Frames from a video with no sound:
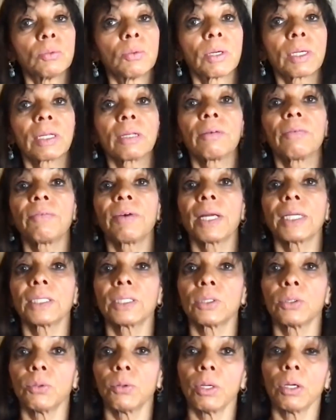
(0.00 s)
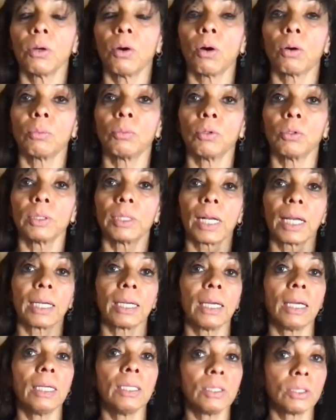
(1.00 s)
What are the fat storing hormones?
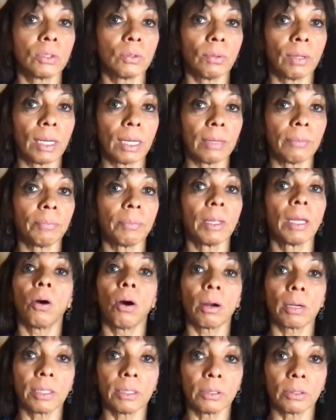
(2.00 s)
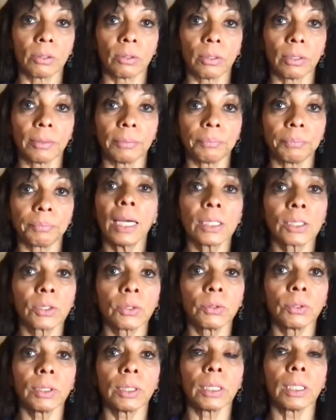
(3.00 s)
Like insulin, cortisol,
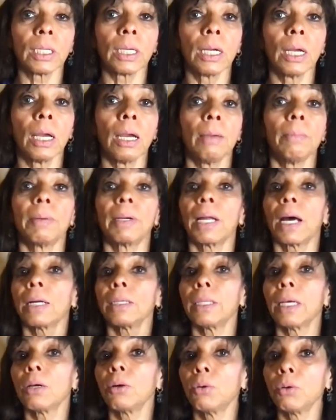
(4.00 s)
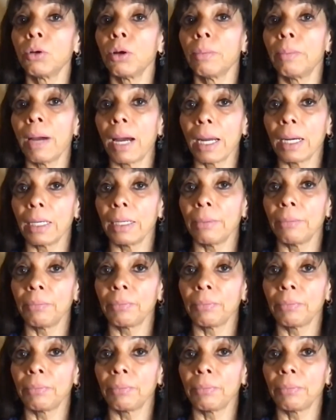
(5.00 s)
estrogen. But are they good or bad?